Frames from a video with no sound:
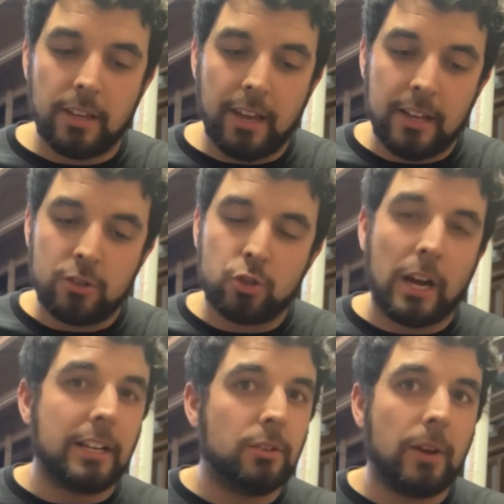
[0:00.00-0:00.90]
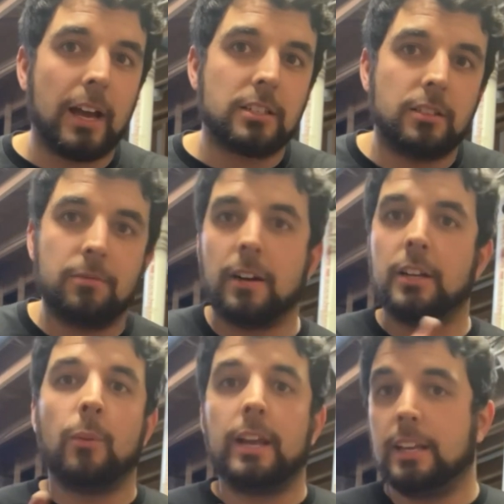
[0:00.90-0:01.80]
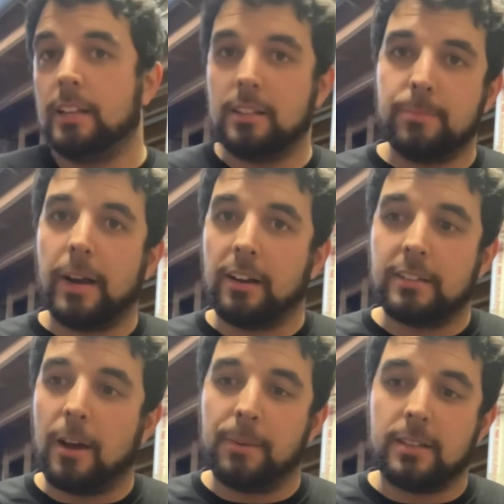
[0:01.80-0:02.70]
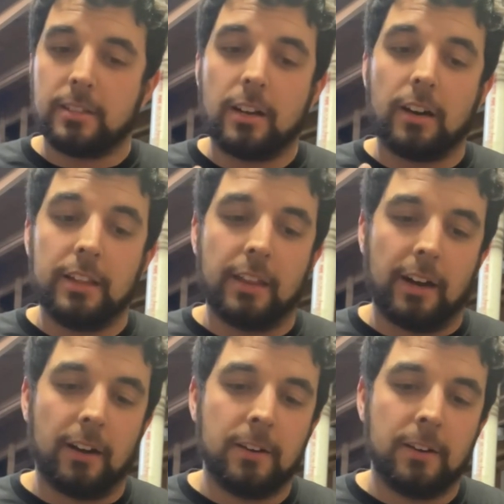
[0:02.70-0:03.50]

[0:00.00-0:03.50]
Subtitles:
and try to actually find a way to get these bearings out because they are in there.